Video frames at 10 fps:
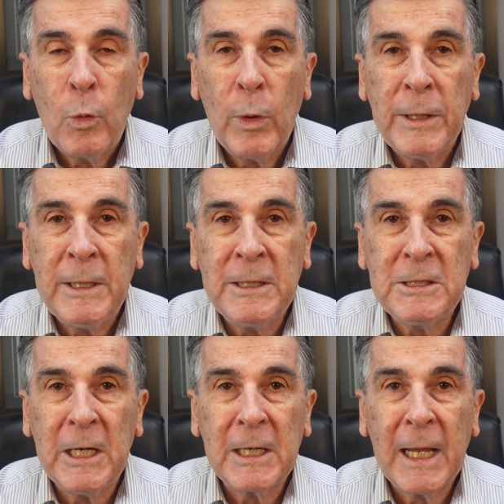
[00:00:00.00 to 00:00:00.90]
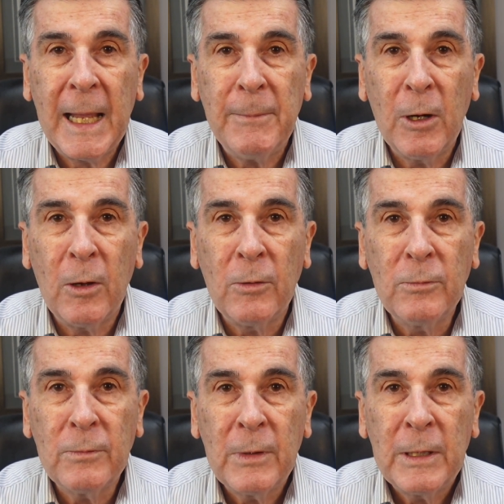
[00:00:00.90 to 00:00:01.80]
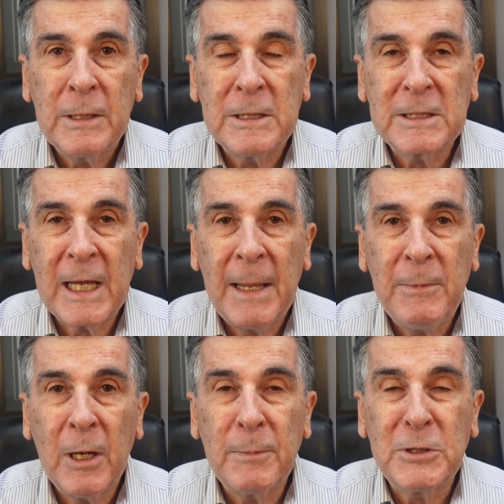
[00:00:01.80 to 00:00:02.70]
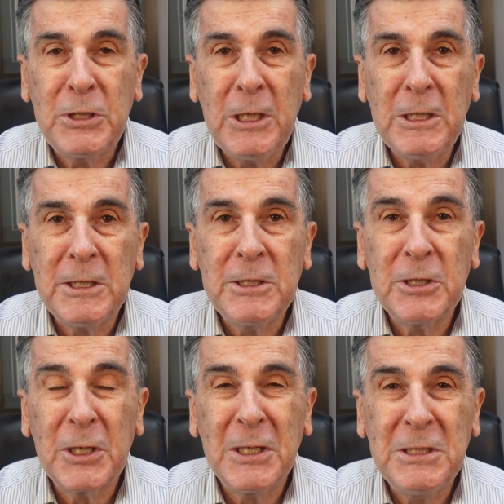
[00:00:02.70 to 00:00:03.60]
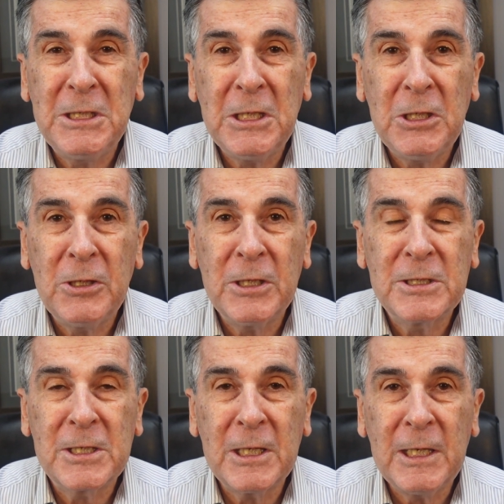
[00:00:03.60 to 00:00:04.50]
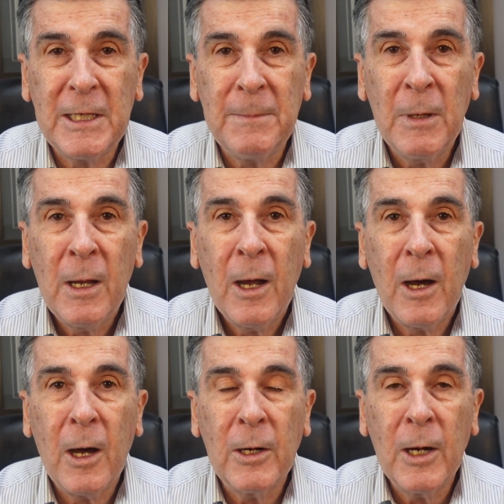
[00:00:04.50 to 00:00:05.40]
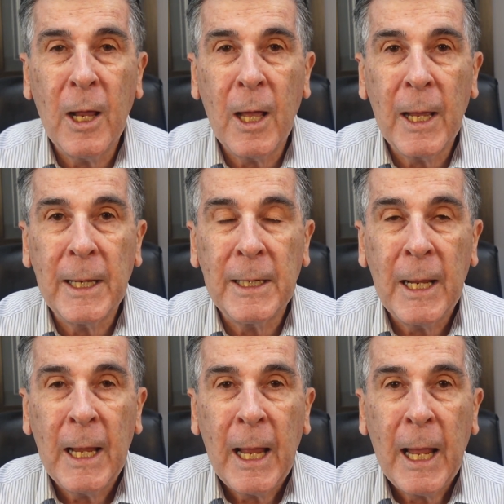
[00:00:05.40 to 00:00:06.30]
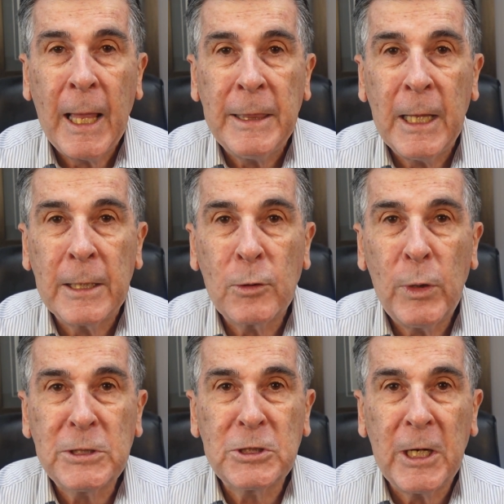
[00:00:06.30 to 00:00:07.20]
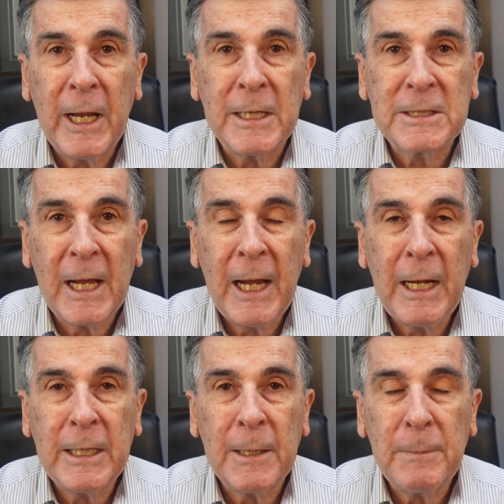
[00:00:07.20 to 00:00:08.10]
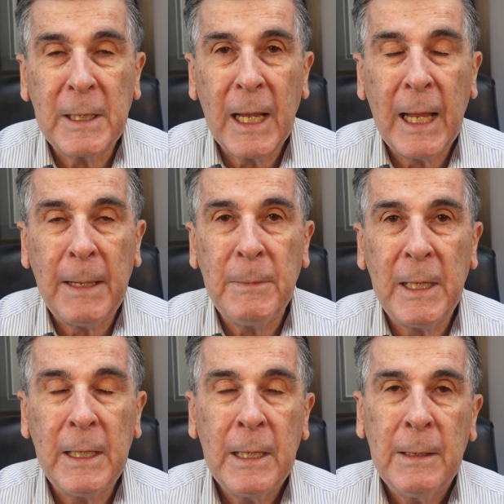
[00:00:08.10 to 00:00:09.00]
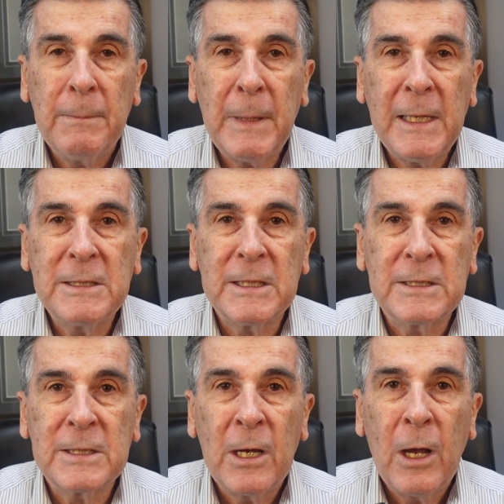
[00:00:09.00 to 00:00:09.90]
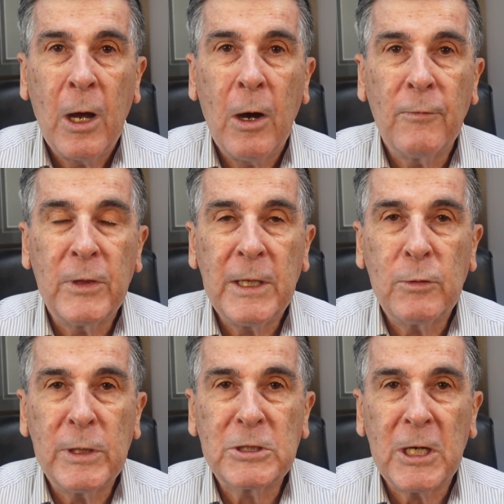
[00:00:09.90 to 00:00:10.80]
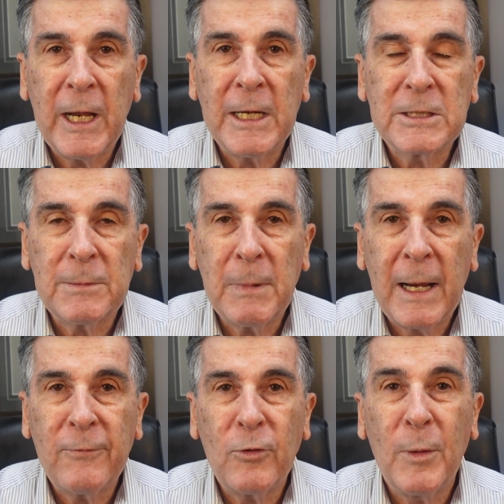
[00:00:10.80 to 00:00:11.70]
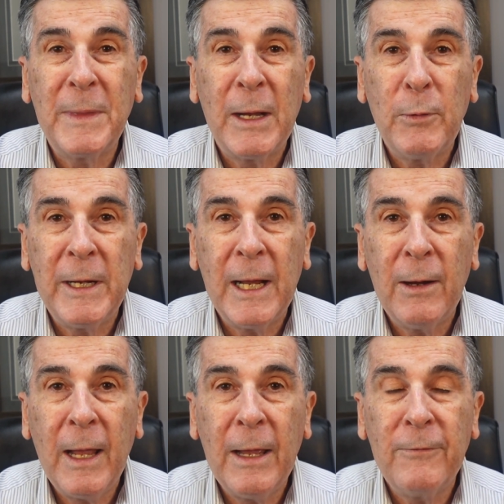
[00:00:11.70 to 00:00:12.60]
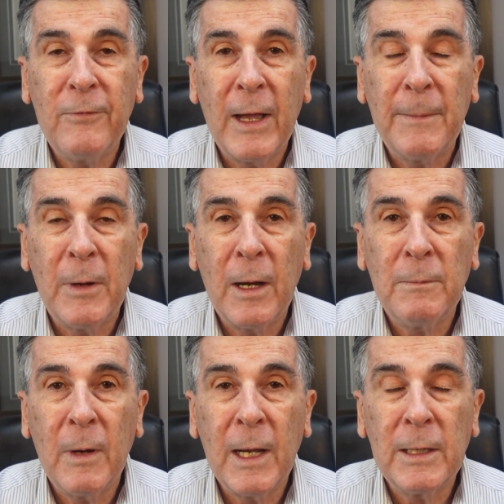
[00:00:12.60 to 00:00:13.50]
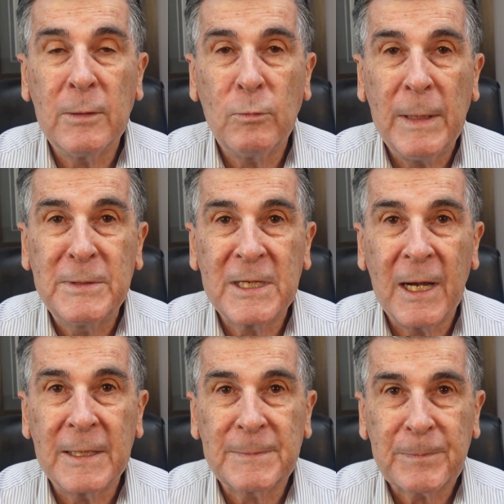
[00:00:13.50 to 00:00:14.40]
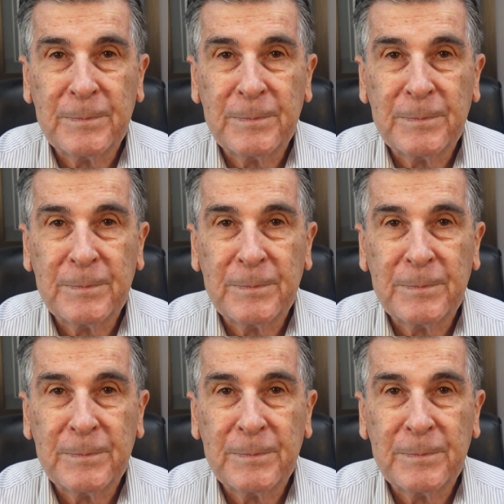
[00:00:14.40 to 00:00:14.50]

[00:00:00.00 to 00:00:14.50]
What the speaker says: When the internet came along, this gave me opportunity to continue this theme online, and the question and answer handout became the basis of the question and answer platform that we now have on my website.